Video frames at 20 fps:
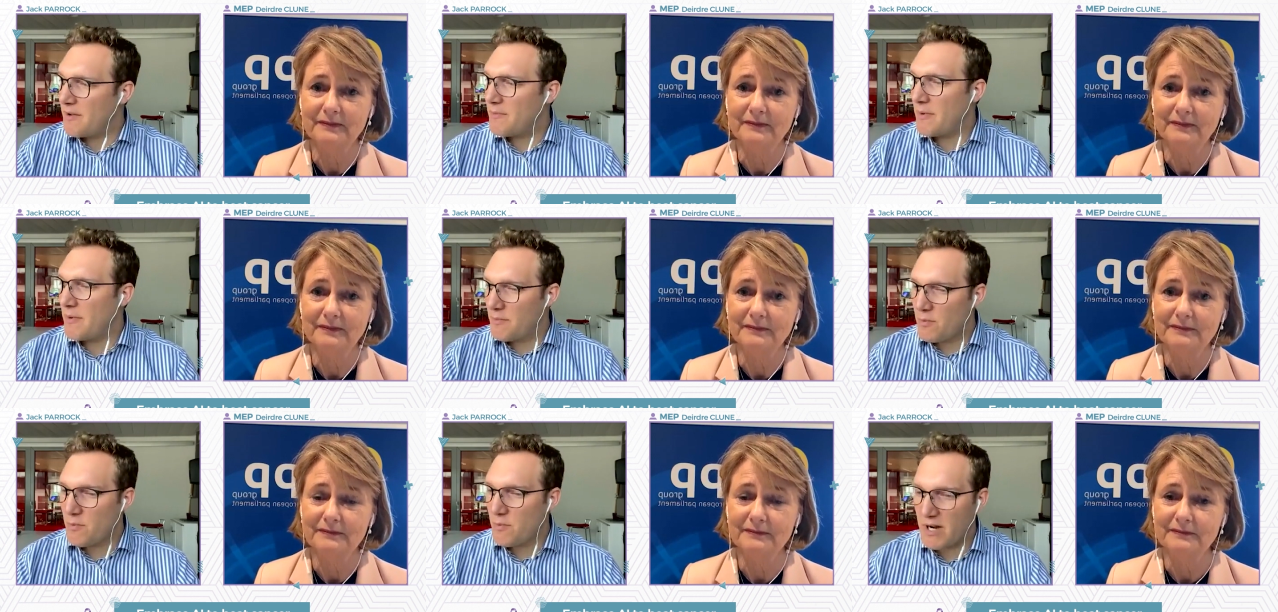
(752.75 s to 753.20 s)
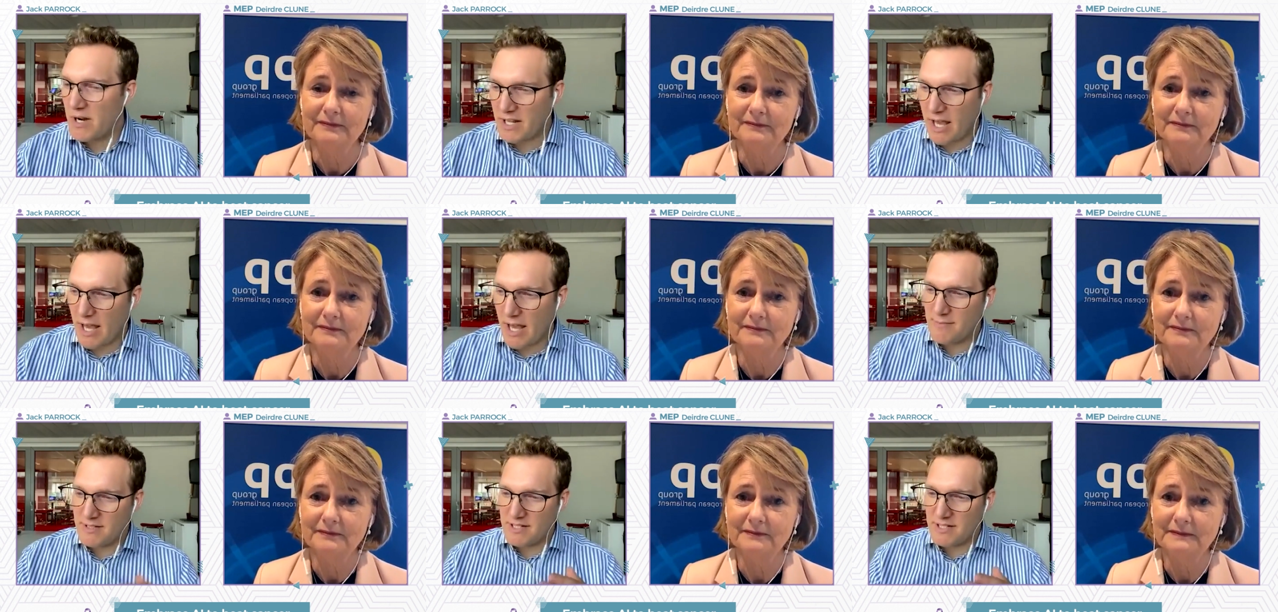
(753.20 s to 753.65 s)
Speaker 1: mean, when it
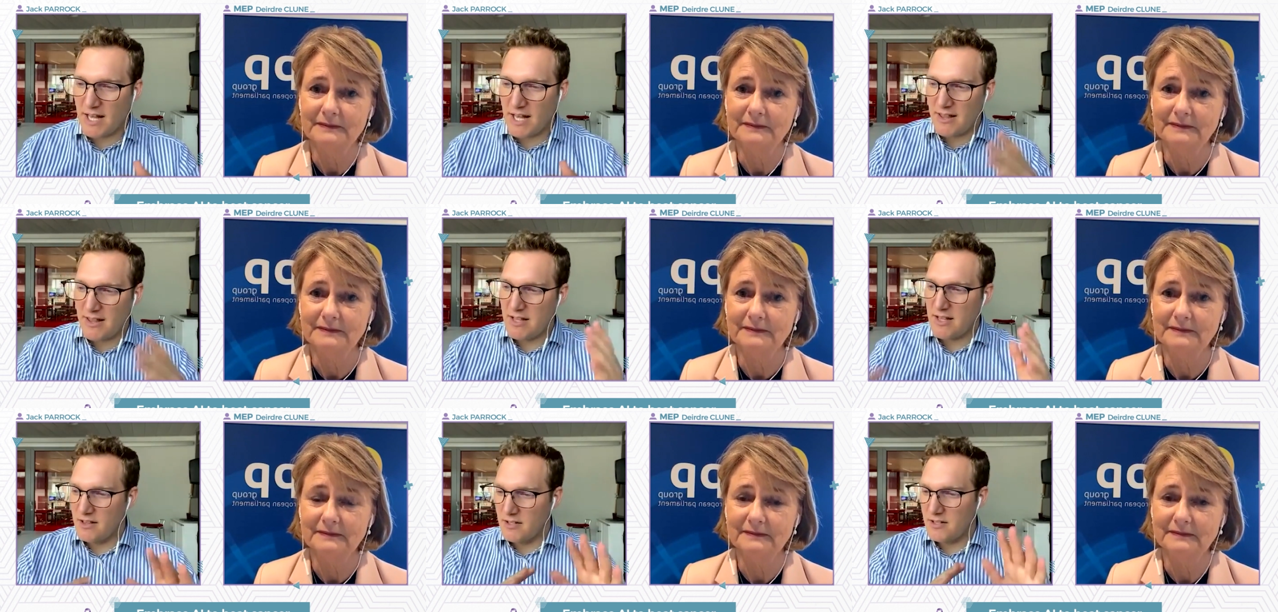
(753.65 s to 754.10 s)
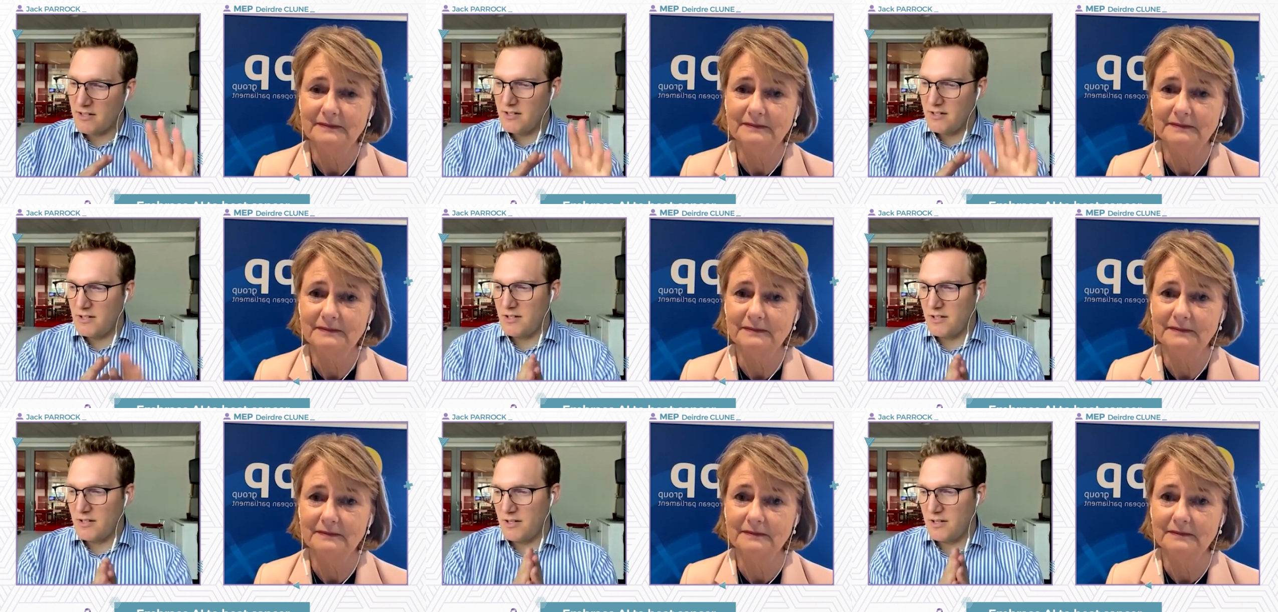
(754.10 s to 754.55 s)
came to that thing that
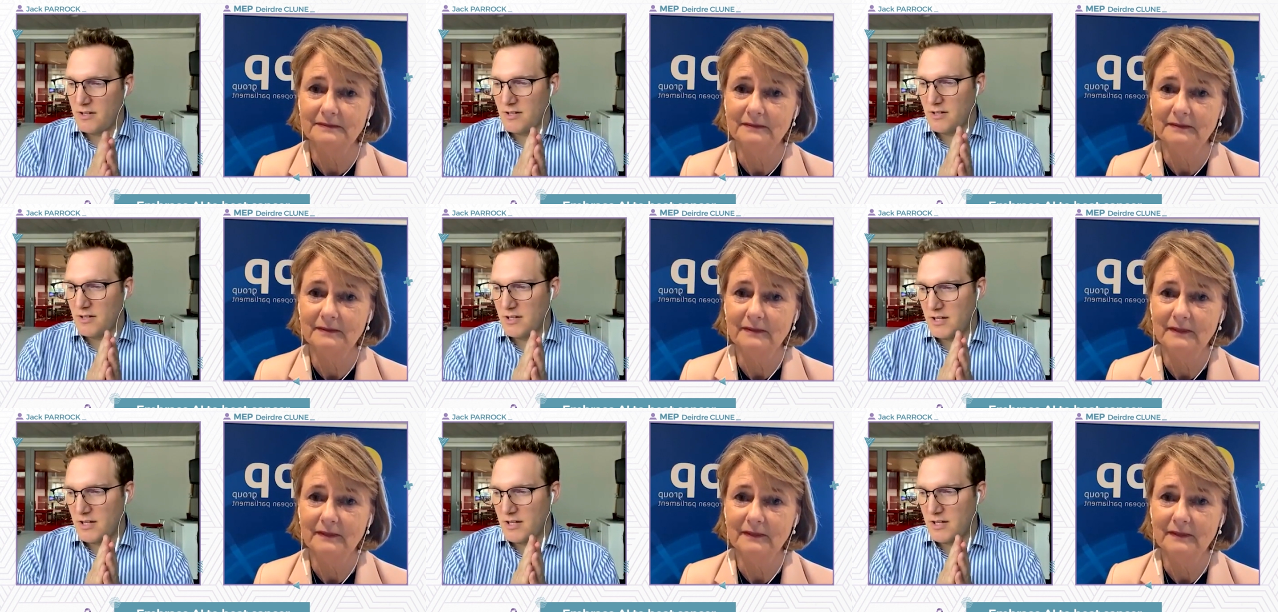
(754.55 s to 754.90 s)
that that,